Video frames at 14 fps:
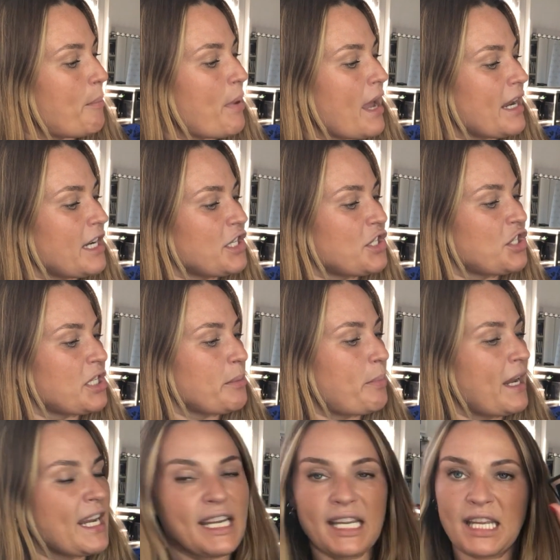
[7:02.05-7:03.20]
beigey,
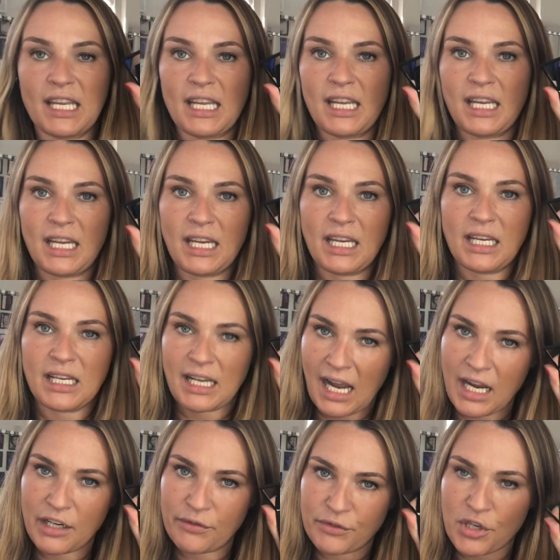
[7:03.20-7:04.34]
pinky
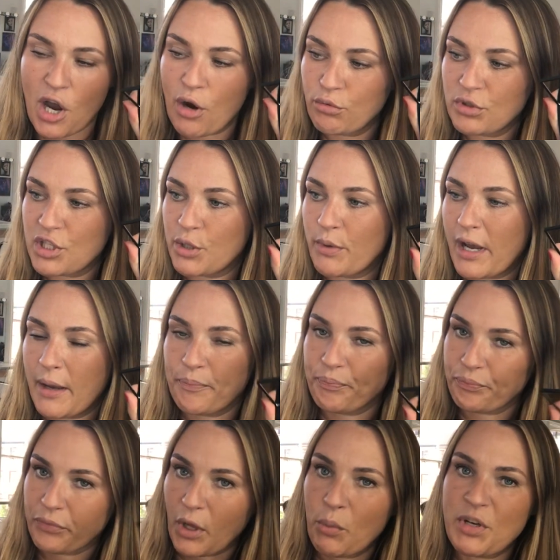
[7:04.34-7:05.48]
kind of tone to it,
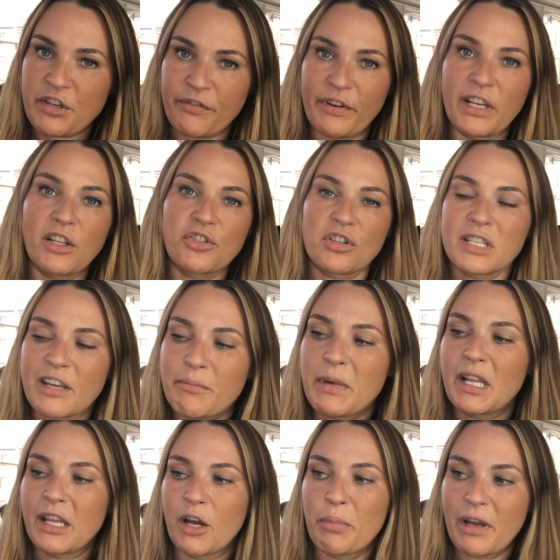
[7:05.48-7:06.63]
which I feel will just give me
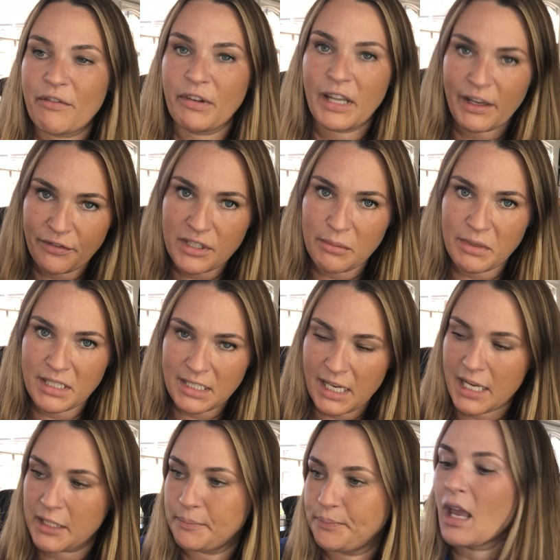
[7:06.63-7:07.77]
a little bit of lift to my
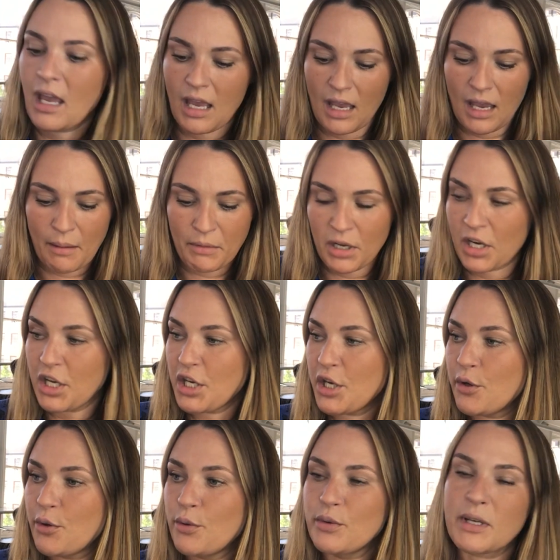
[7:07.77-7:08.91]
skin. I'm going to
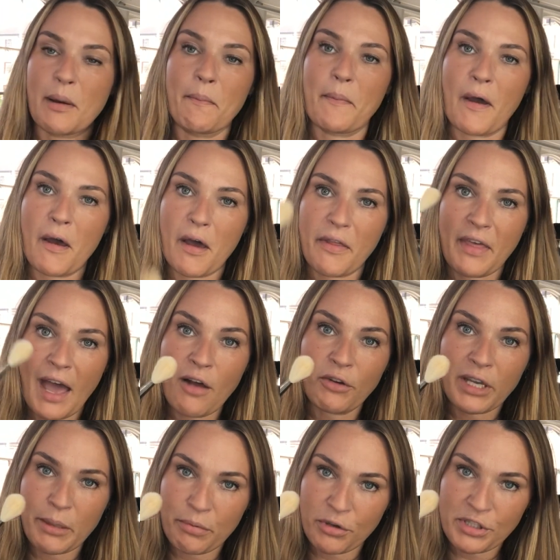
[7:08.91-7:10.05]
use the
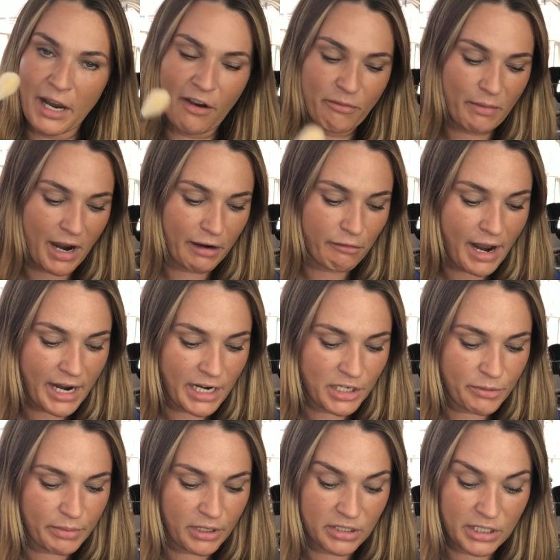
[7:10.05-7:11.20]
Elky brush out of my
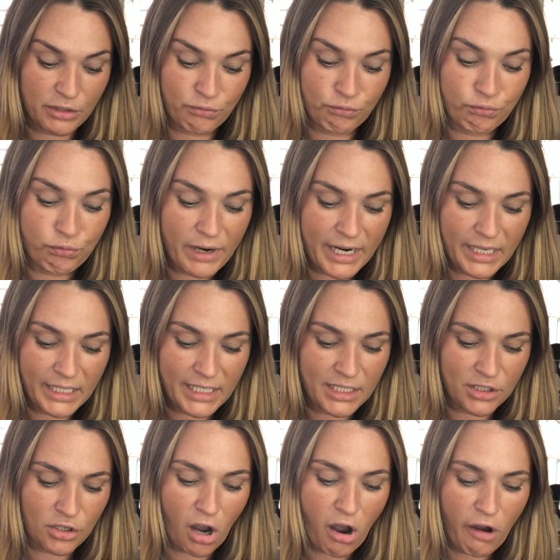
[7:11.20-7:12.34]
range because it's really
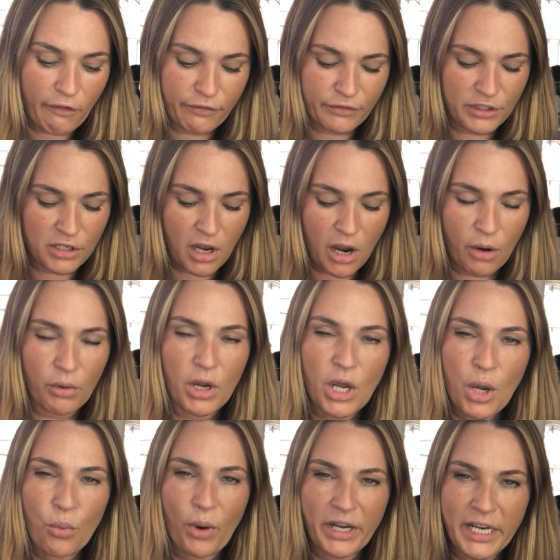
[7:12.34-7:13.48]
soft. So
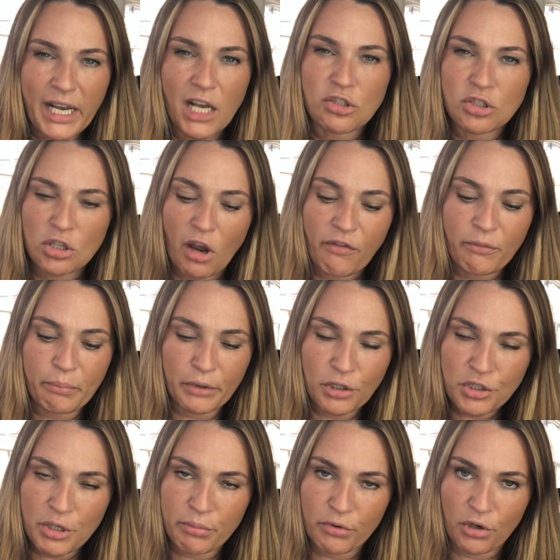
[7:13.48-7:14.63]
when you get a soft
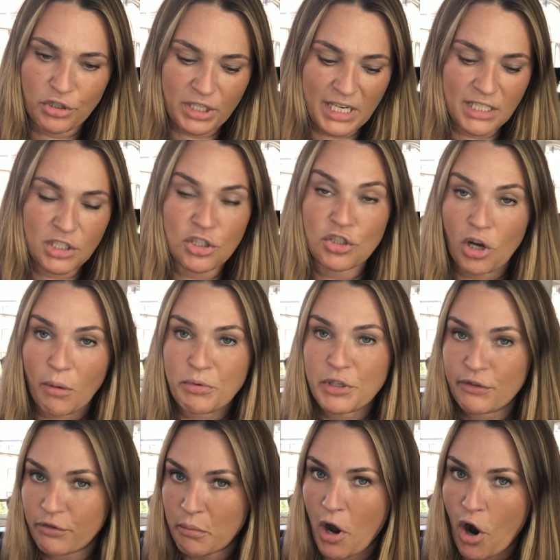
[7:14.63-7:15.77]
blusher brush, it stops
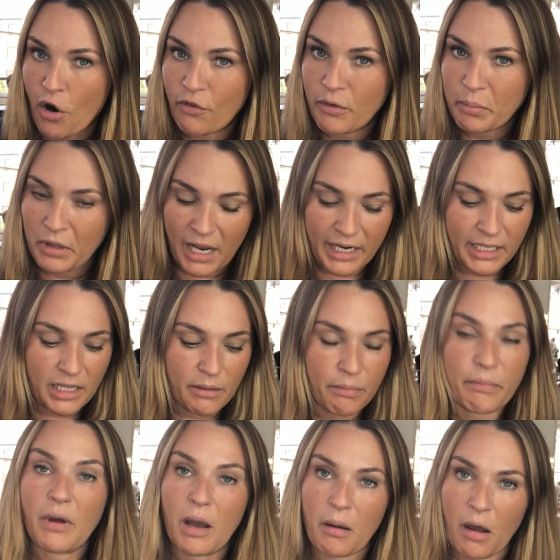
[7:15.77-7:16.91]
you from over applying
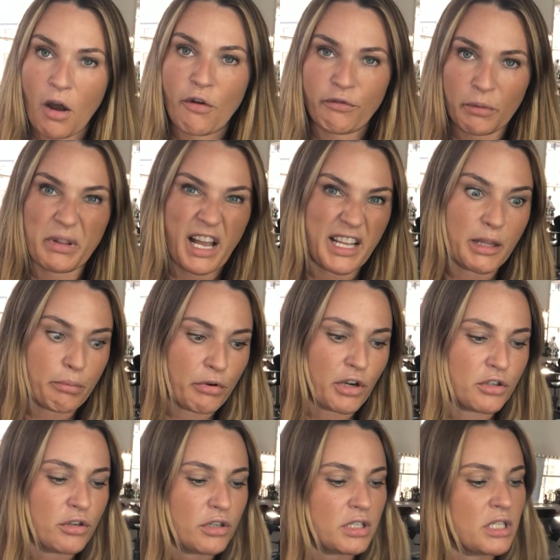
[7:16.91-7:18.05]
the
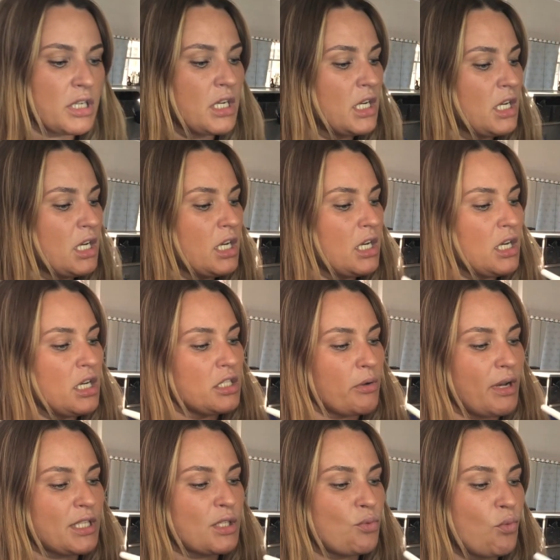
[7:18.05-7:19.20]
product.
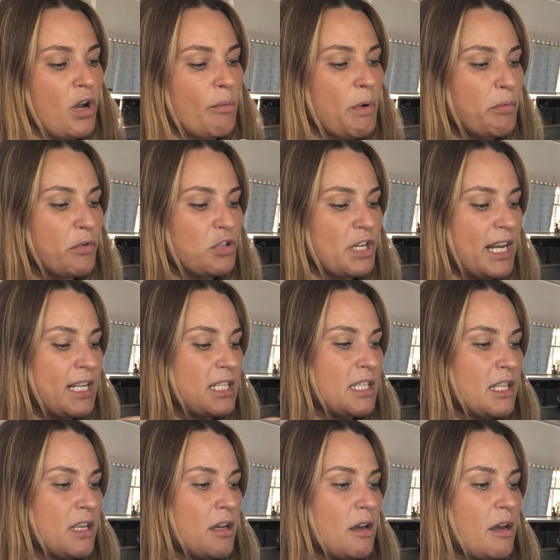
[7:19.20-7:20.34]
So I swirl my brush
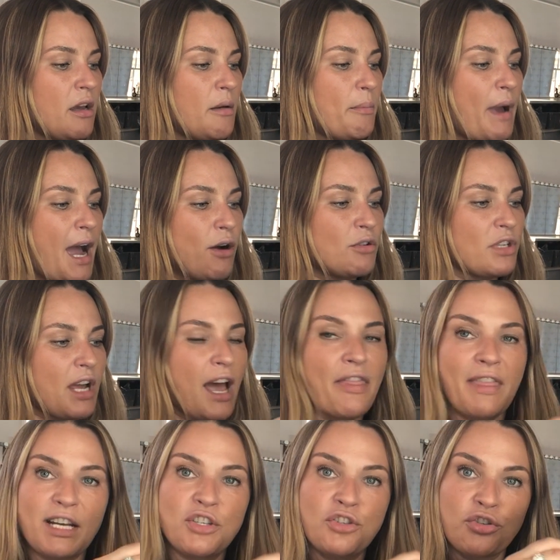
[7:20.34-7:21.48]
into the powder
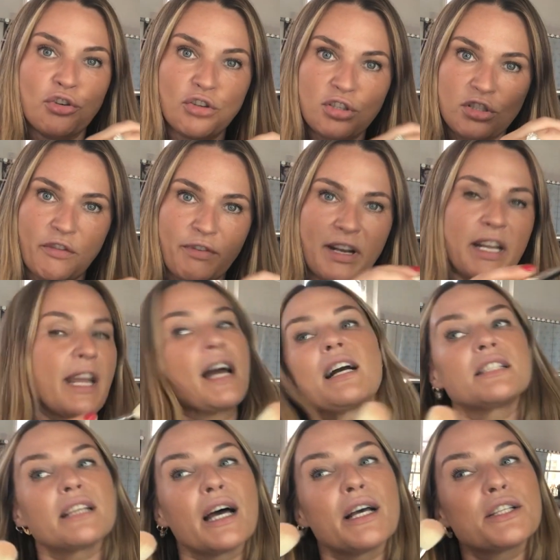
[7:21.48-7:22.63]
and then dust off any
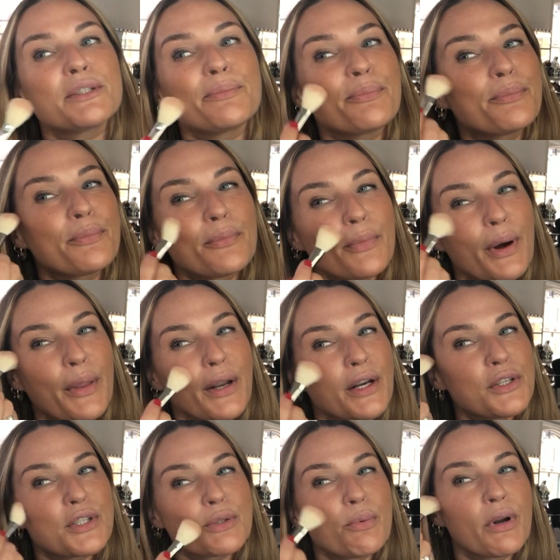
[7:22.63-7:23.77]
excess. And then
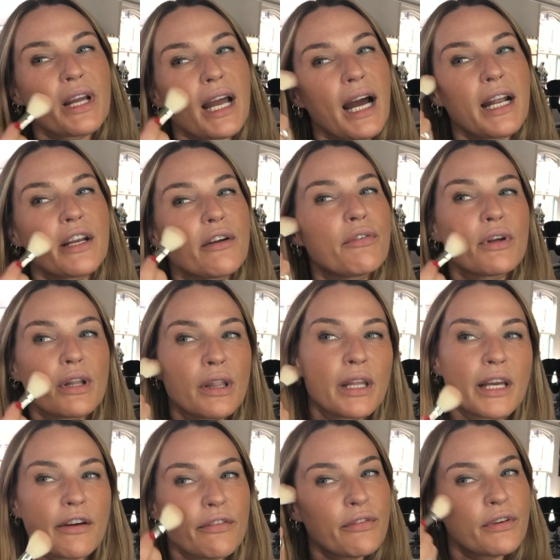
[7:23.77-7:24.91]
I just want to kind of
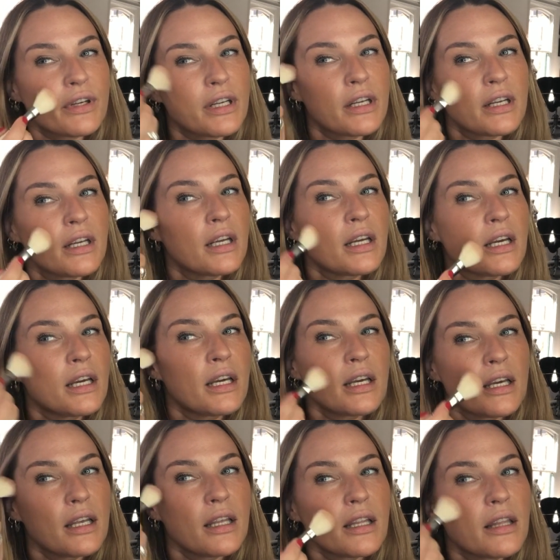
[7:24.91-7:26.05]
lift
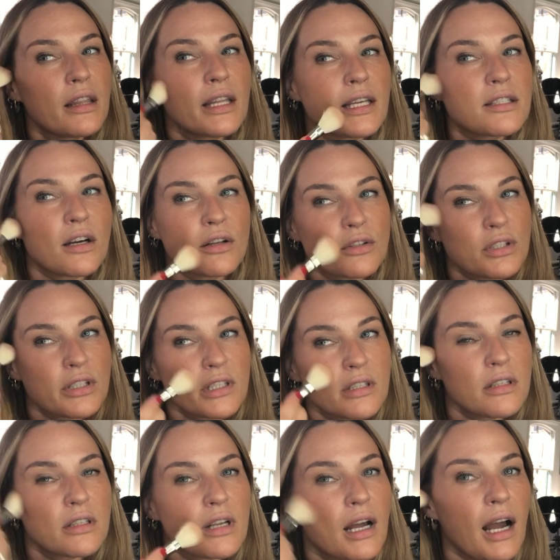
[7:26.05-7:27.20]
this onto the
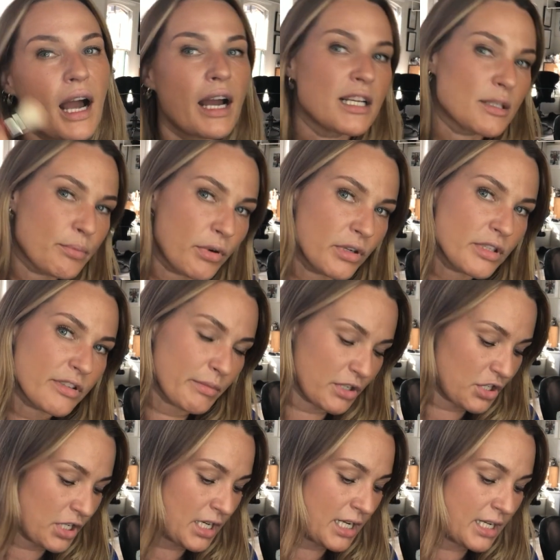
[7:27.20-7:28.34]
highest points of my
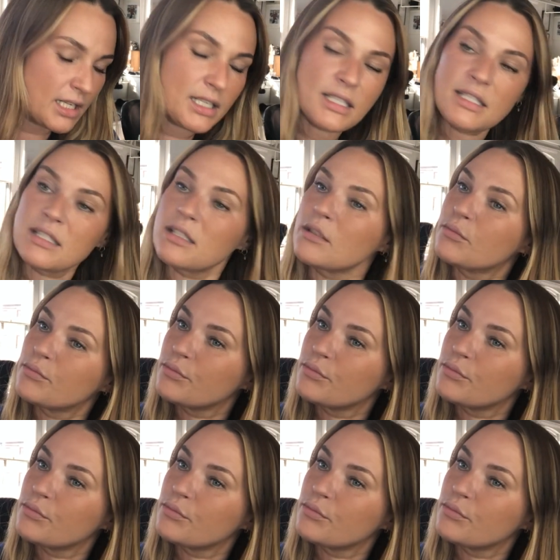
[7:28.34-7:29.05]
cheeks.